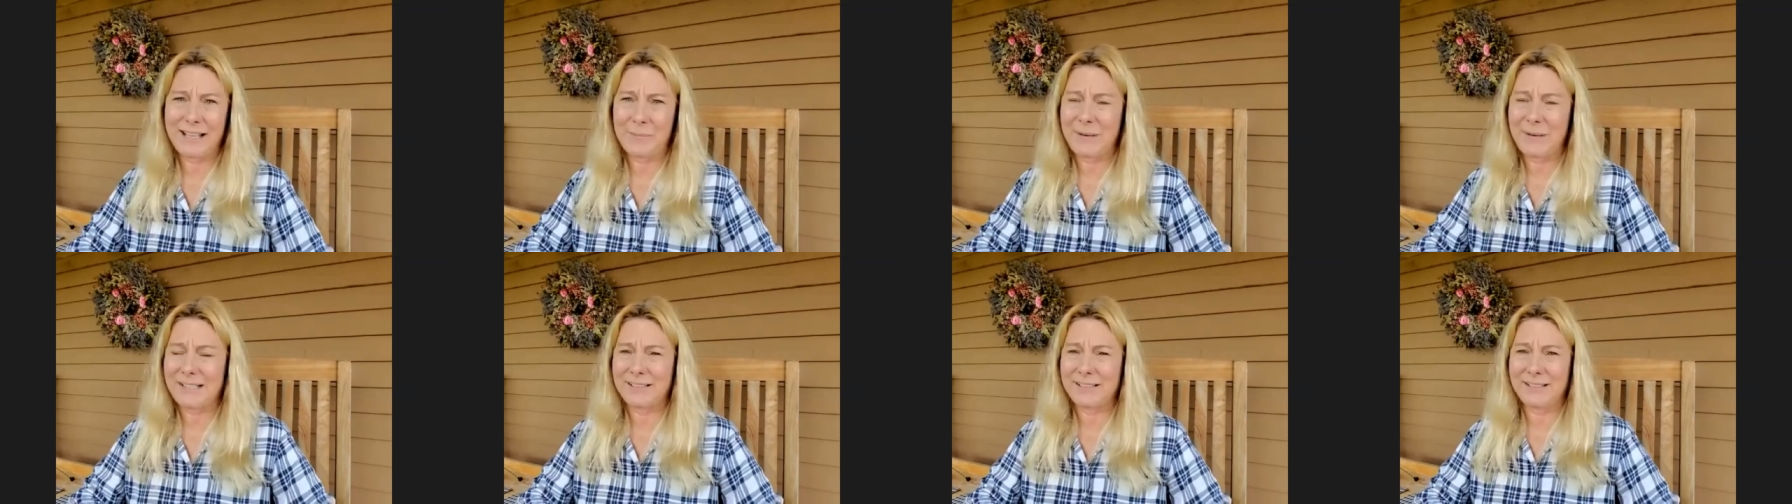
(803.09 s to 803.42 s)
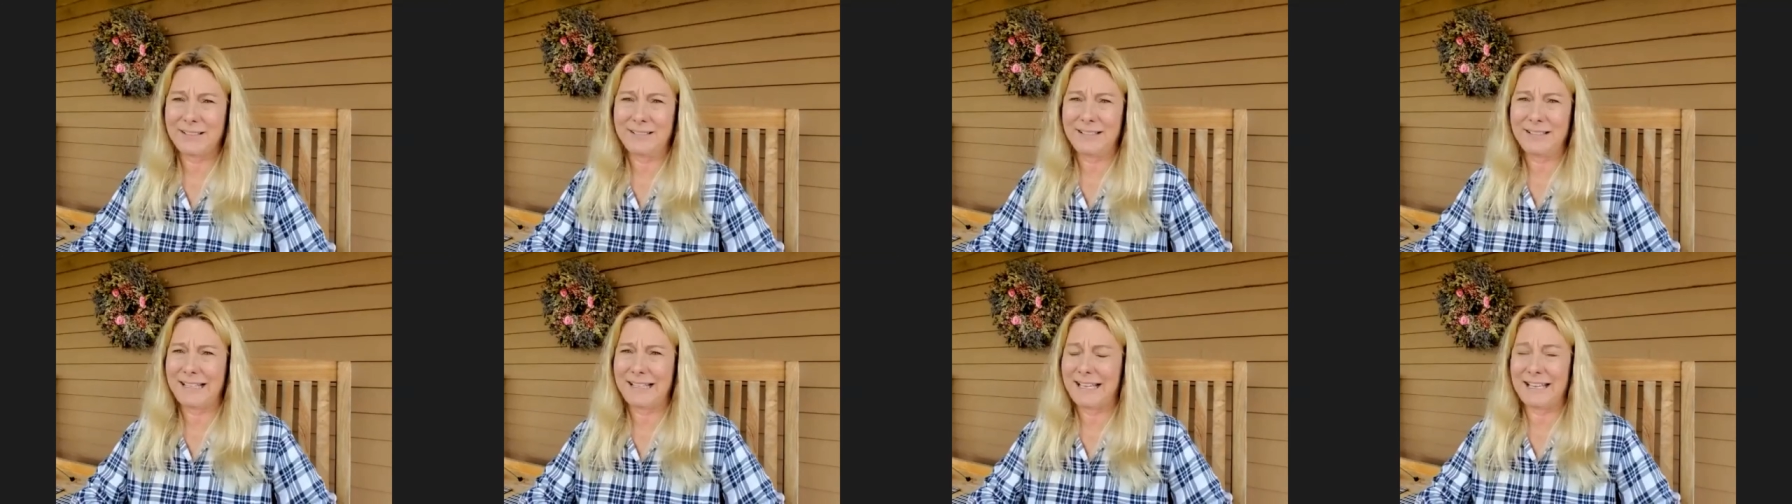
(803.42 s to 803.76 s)
I
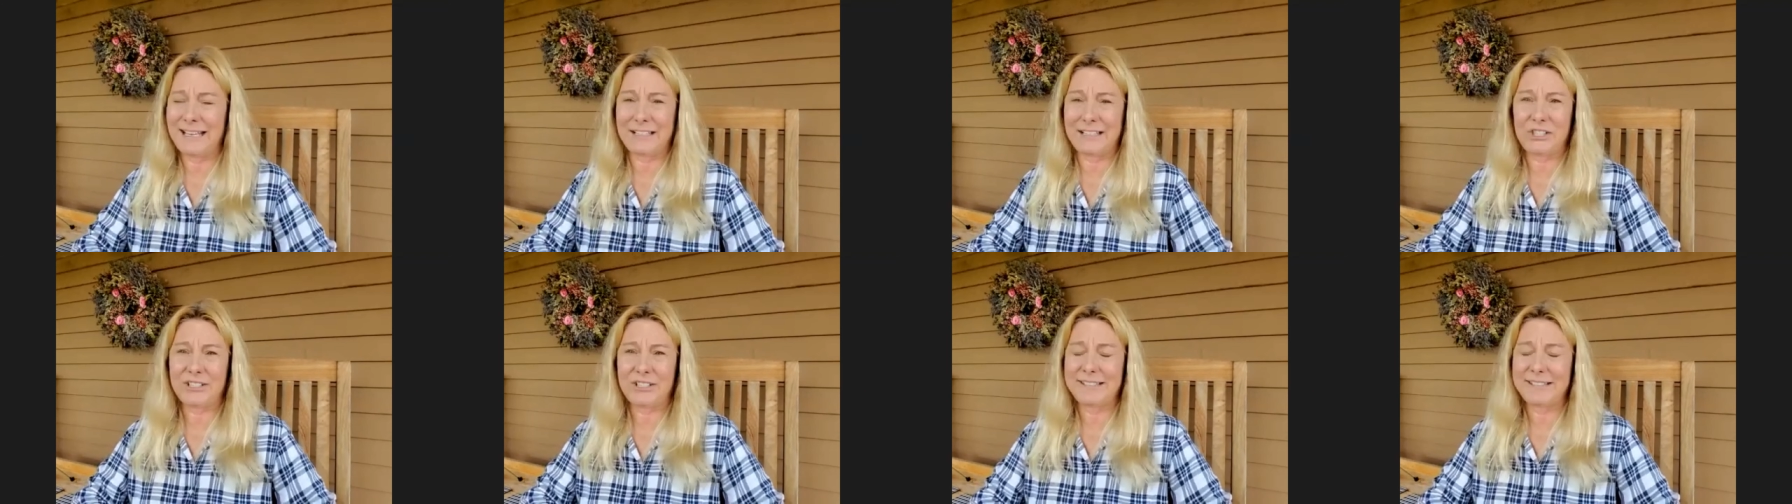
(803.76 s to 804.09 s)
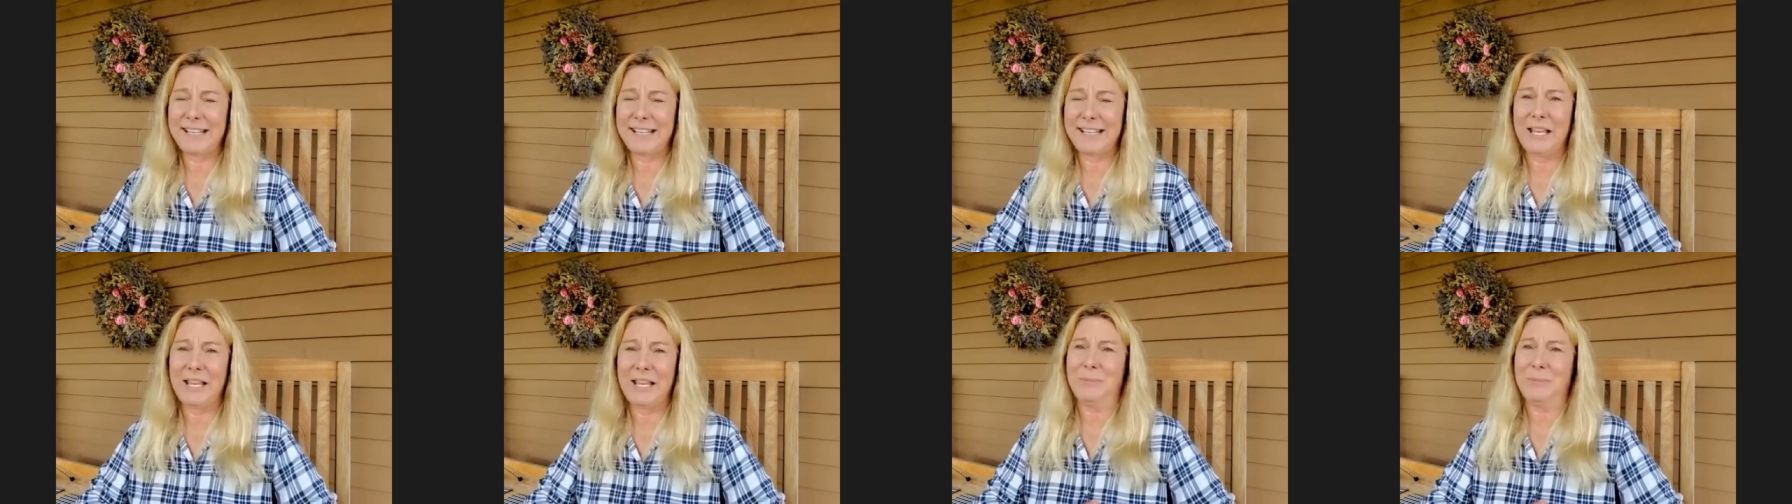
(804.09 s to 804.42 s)
mean, it just
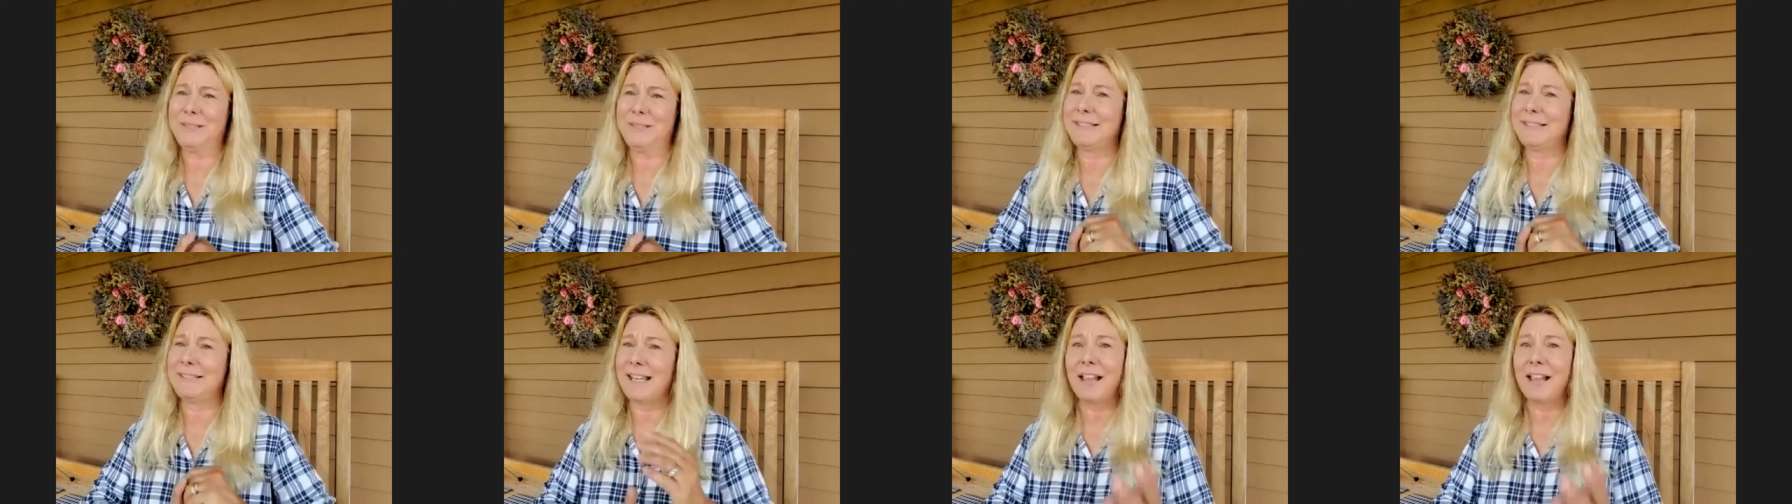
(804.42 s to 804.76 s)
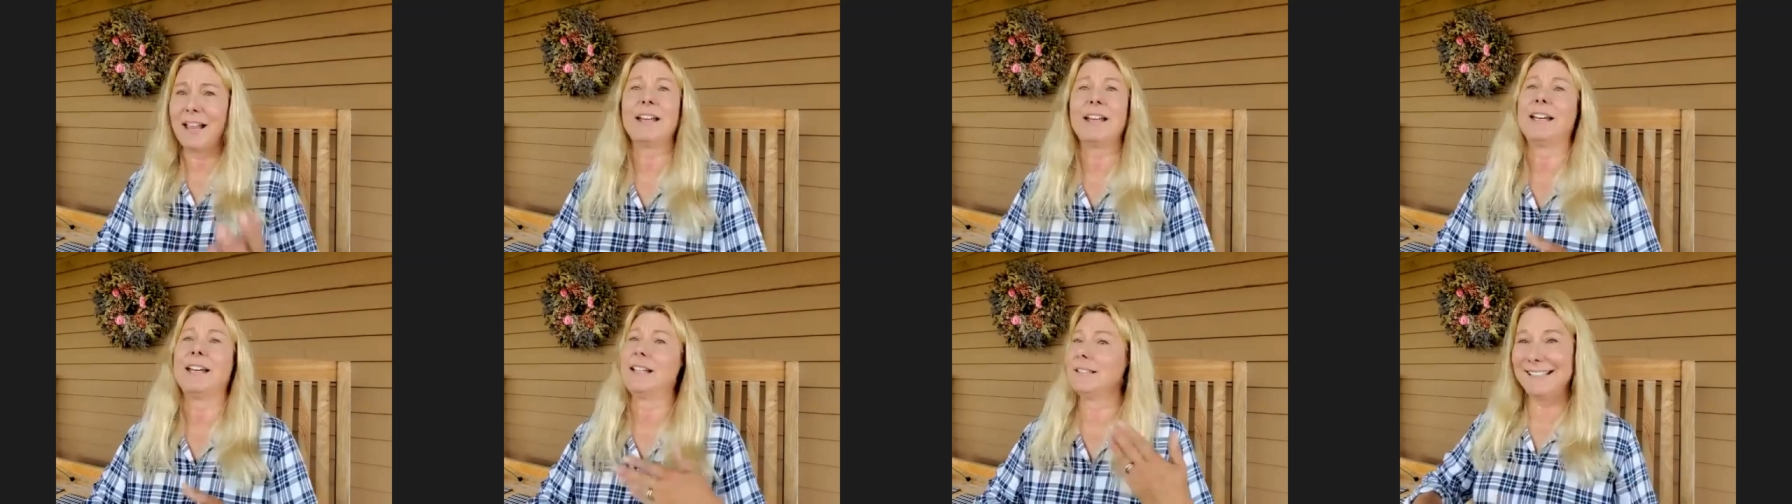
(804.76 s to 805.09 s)
keeps
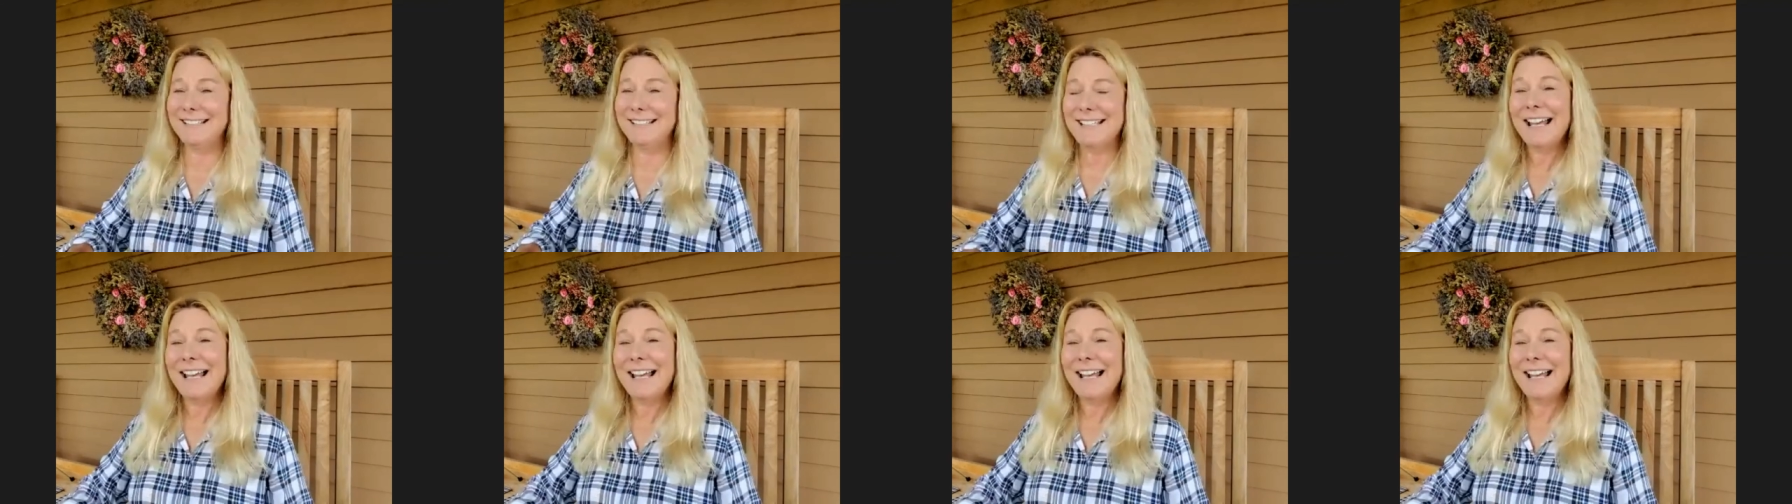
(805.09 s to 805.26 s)
selling and